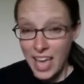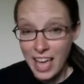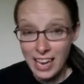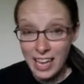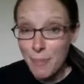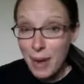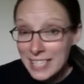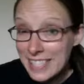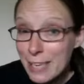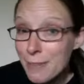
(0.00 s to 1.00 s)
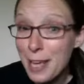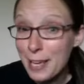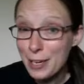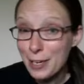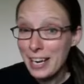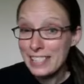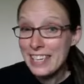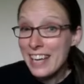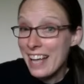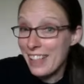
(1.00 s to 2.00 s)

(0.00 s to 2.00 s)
it might seem like a good idea,